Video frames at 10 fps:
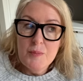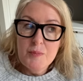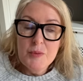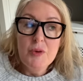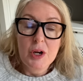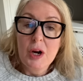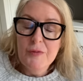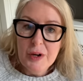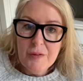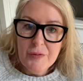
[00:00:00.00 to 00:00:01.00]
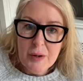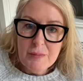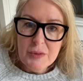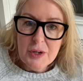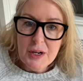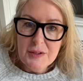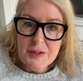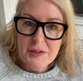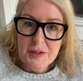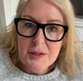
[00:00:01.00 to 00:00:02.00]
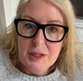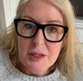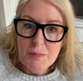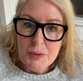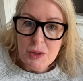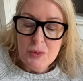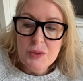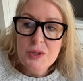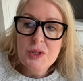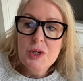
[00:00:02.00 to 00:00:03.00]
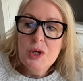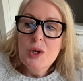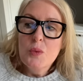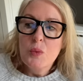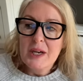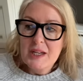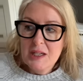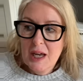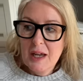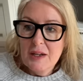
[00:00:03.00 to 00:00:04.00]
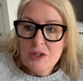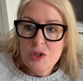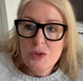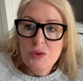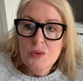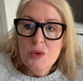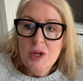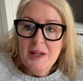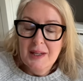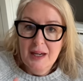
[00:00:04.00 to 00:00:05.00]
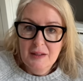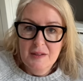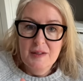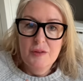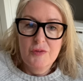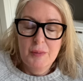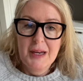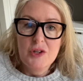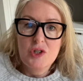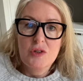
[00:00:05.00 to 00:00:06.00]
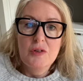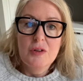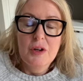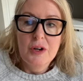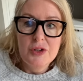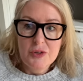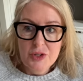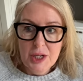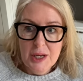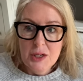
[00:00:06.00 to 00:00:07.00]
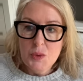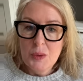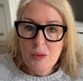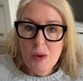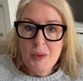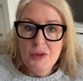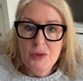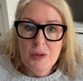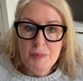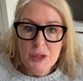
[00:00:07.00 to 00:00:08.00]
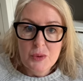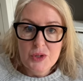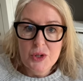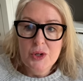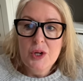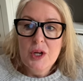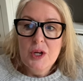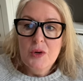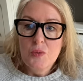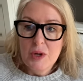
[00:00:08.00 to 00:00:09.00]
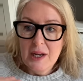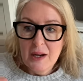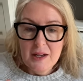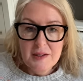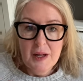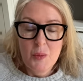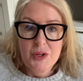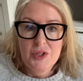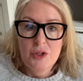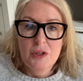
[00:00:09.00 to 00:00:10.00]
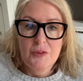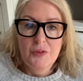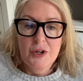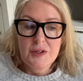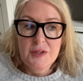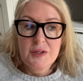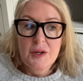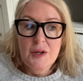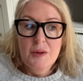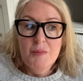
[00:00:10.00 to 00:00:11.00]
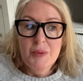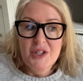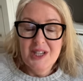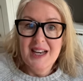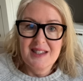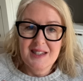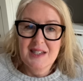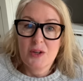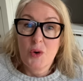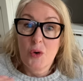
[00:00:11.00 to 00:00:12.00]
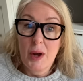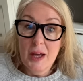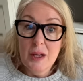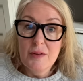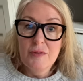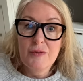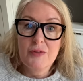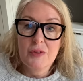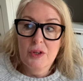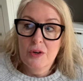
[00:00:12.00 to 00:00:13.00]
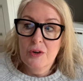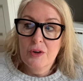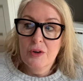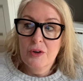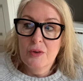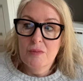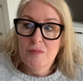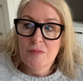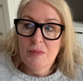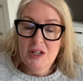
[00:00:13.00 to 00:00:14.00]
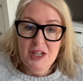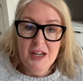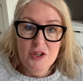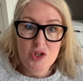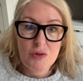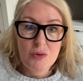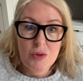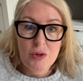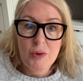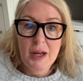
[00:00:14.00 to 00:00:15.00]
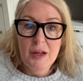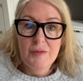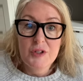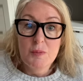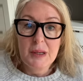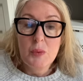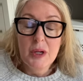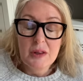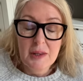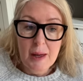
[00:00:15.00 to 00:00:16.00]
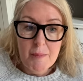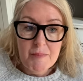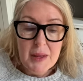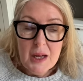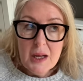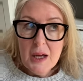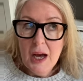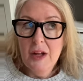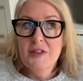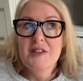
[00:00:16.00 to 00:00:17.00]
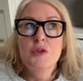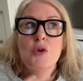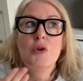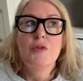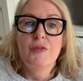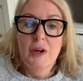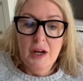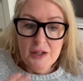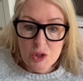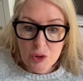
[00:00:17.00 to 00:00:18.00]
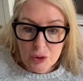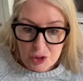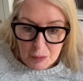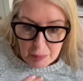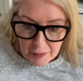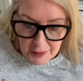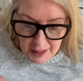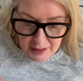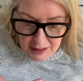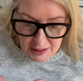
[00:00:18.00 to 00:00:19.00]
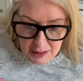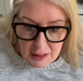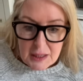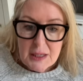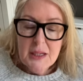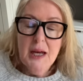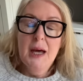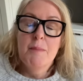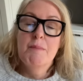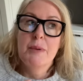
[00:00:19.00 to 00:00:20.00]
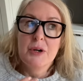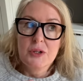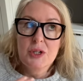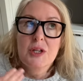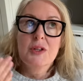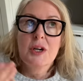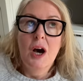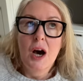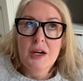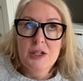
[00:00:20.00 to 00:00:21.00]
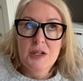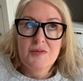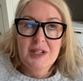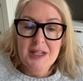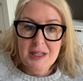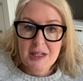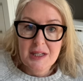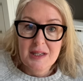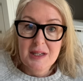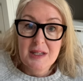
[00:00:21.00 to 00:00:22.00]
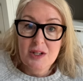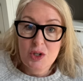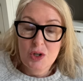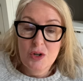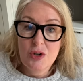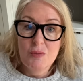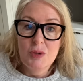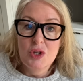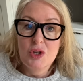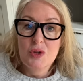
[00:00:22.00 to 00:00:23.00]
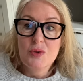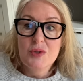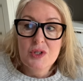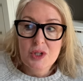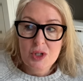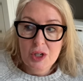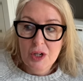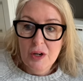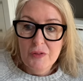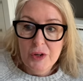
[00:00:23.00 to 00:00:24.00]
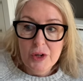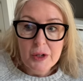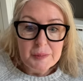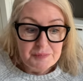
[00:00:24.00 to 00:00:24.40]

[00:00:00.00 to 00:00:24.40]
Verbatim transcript: recovering from narcissistic abuse, we tend to get this information, understand we were with an abuser, realize that wasn't good for us, but yet still crave their attention or crave to be with them. And there's an awful lot caught up in that. But cognitive dissonance is a term used to cover